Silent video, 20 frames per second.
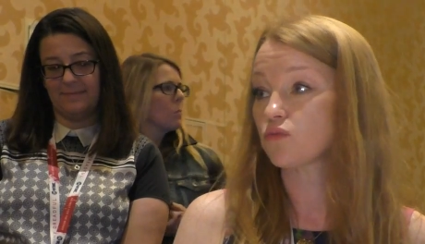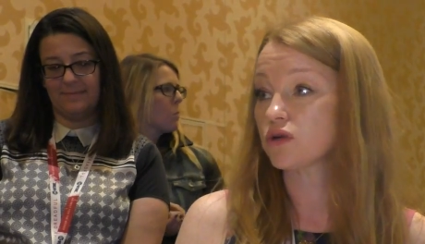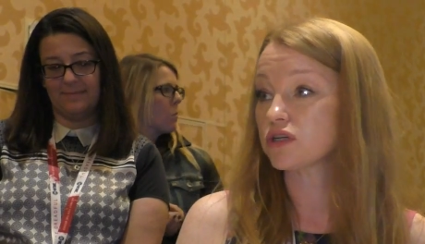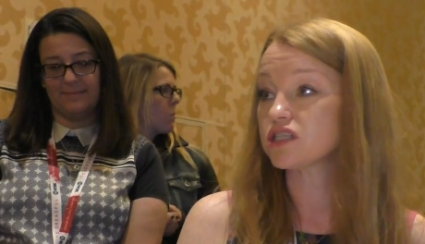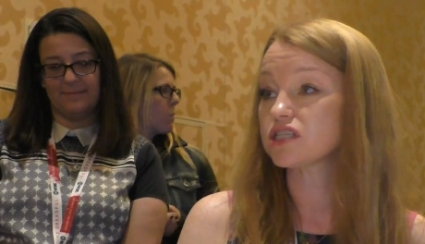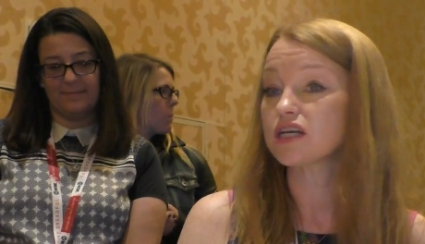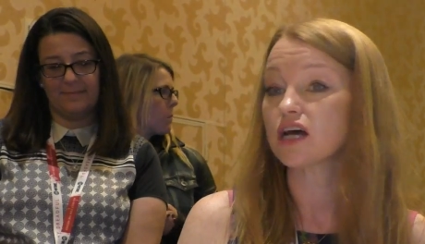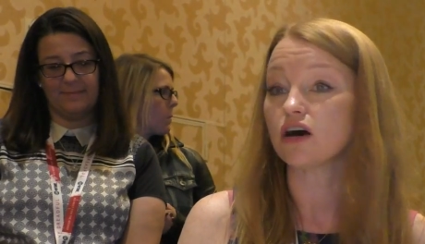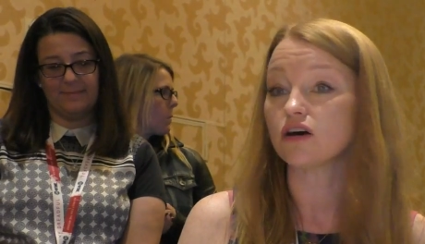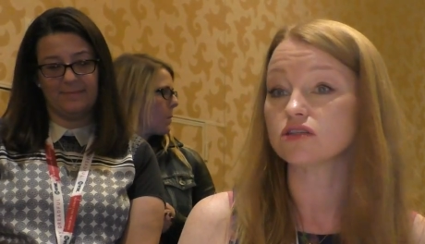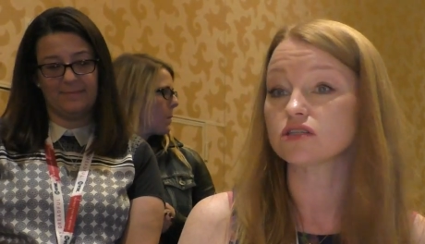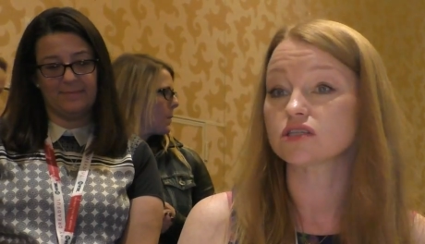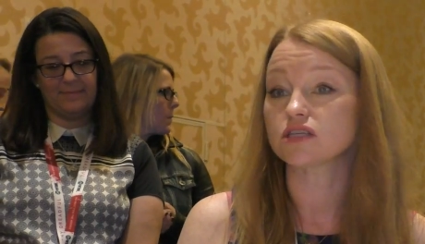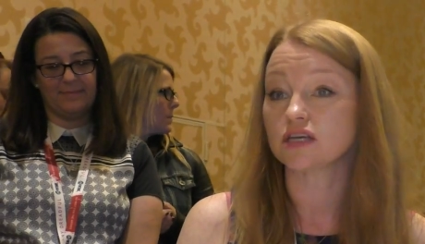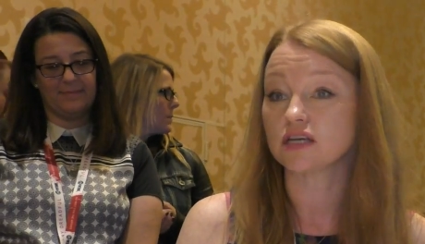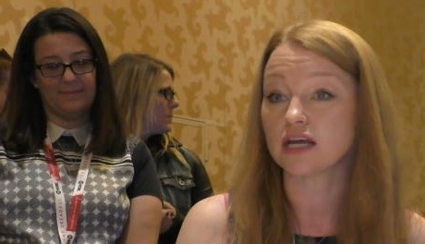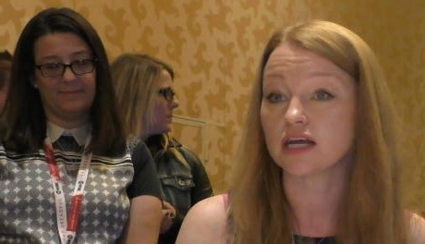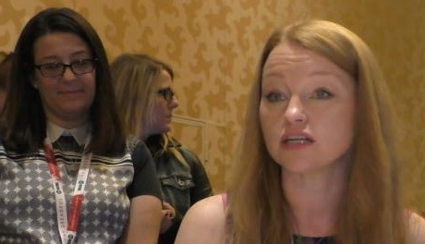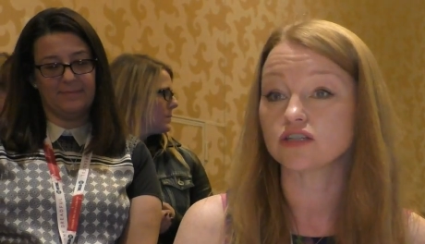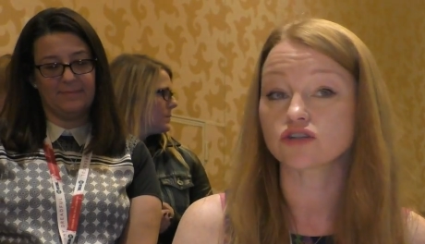Speaker 1: which tells
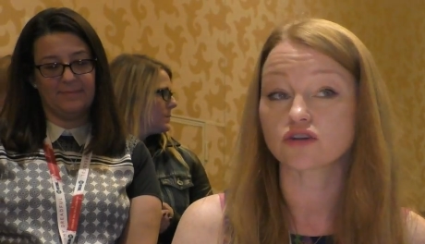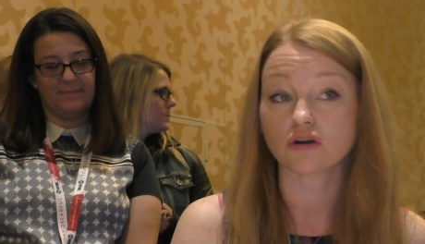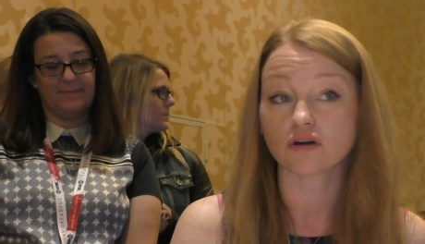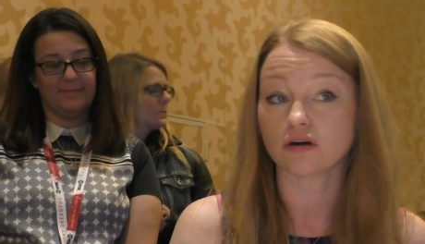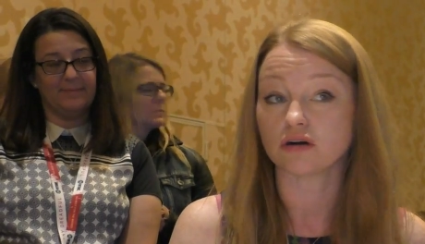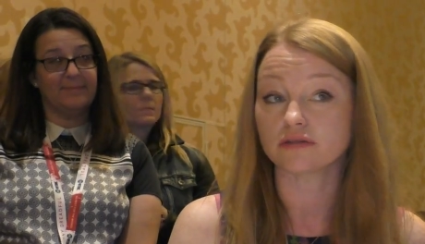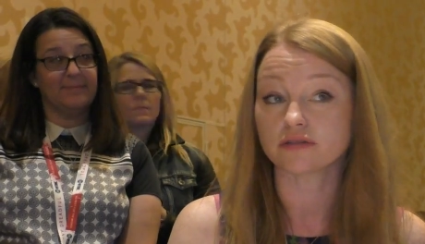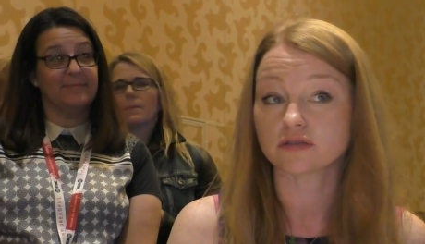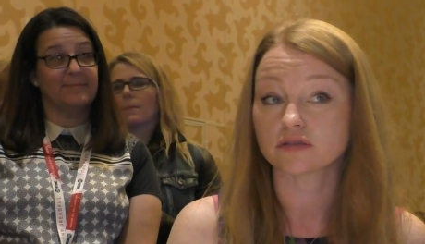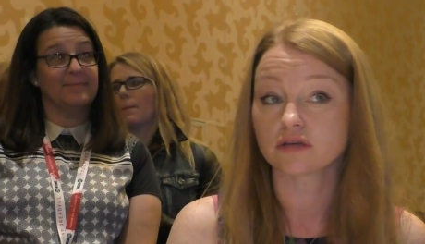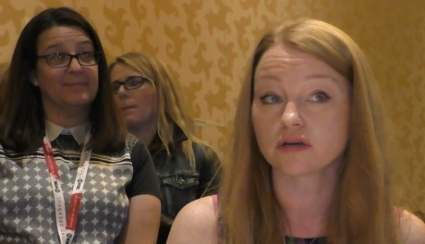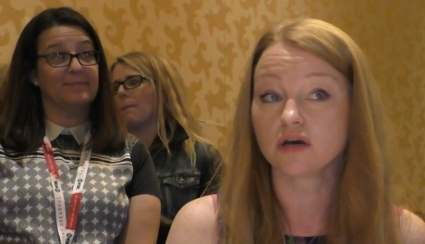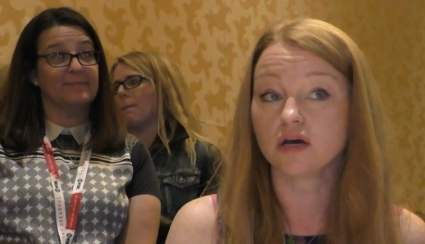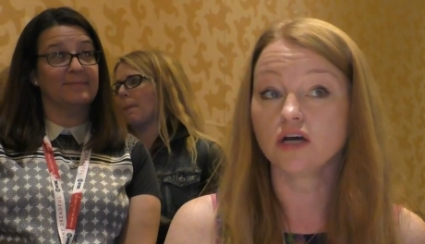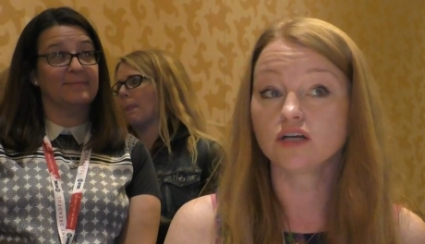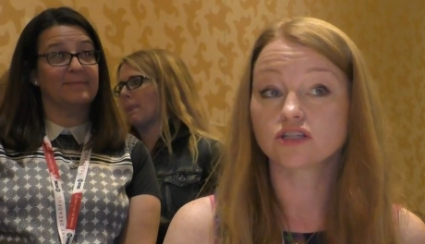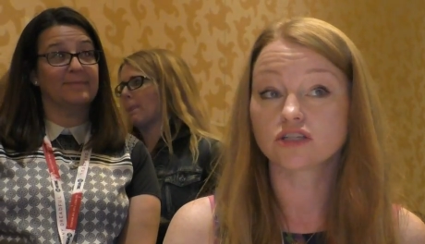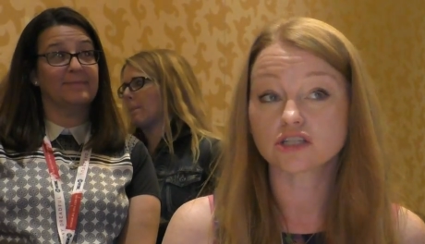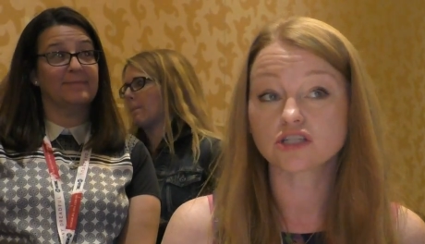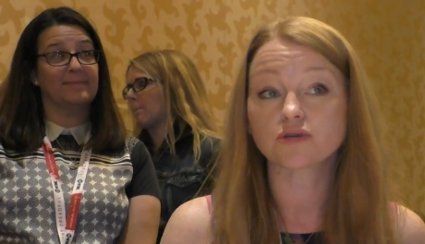teenage girls
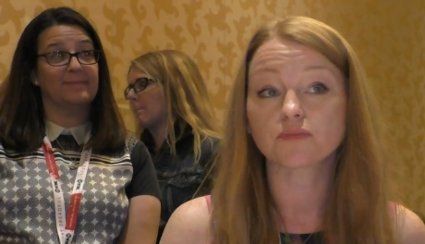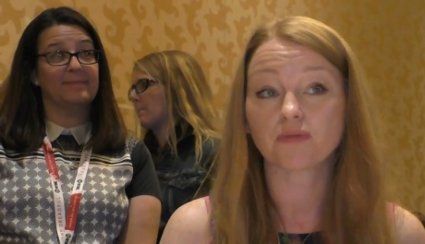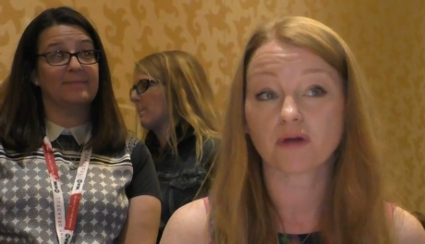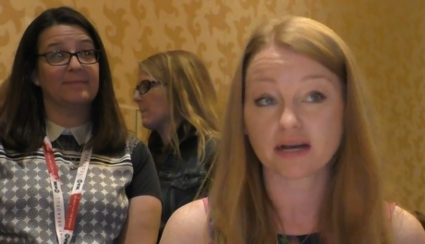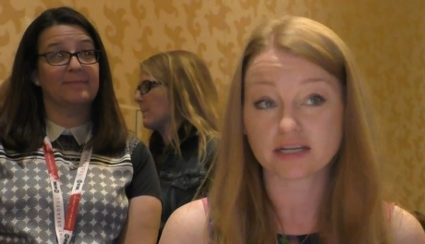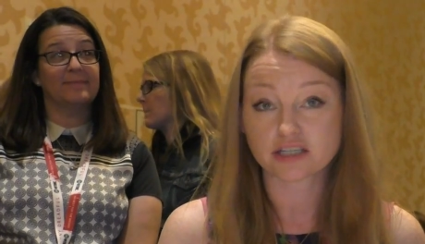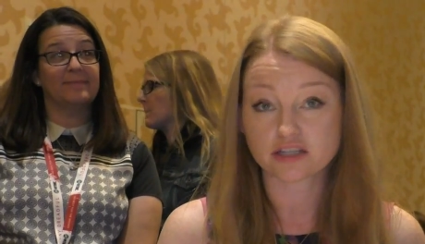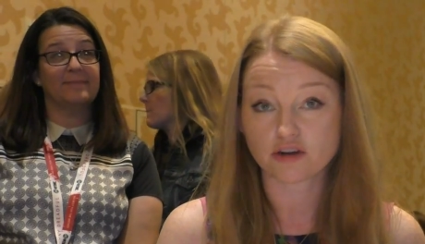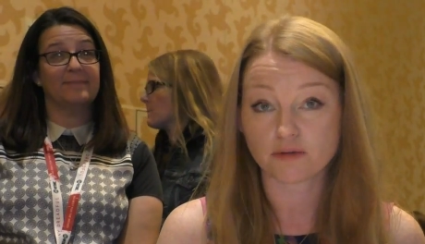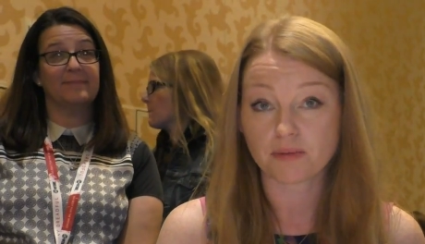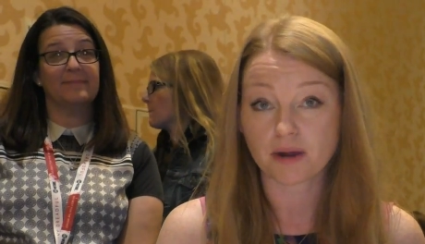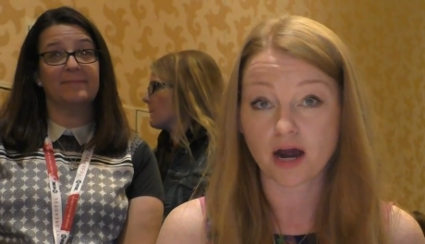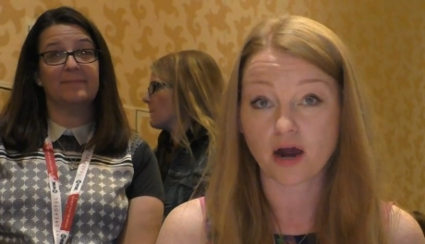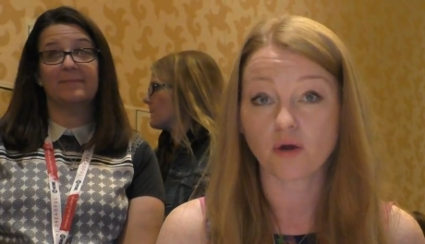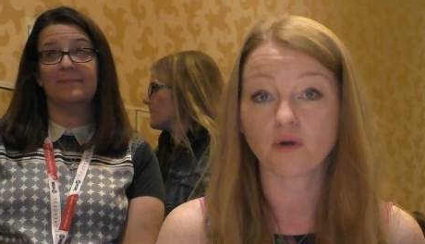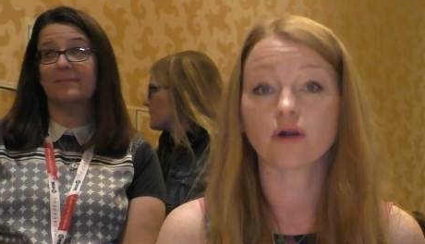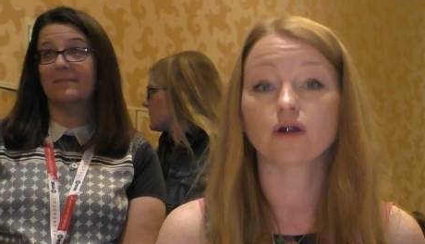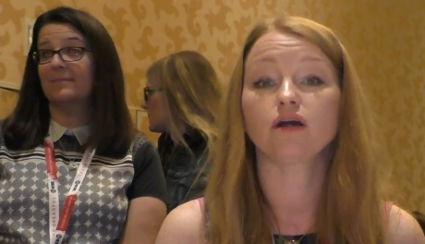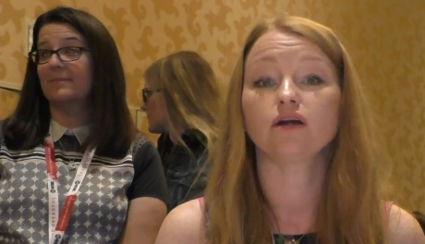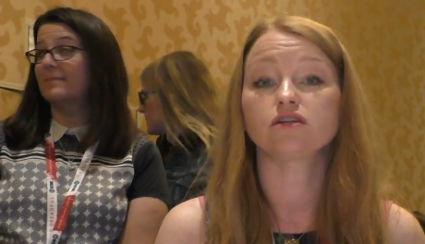to suppress their
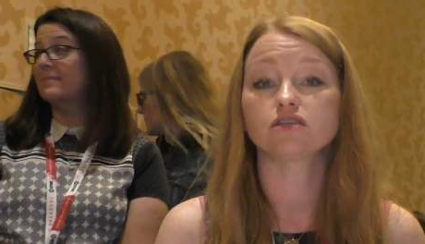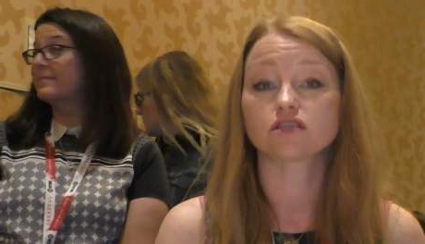power and